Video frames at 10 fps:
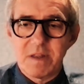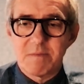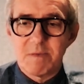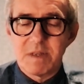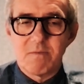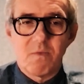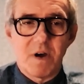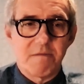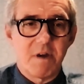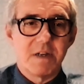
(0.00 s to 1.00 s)
that's been
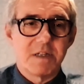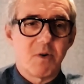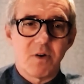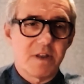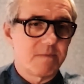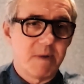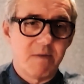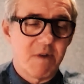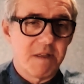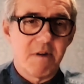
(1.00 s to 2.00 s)
rather it's a model that's been
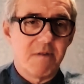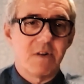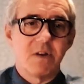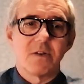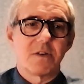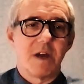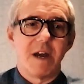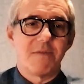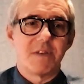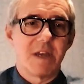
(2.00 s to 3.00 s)
rather overlooked, I
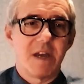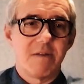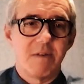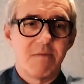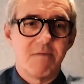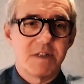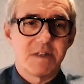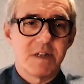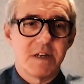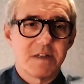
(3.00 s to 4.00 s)
have to say, in, in
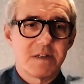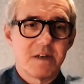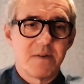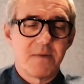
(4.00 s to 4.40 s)
recent years.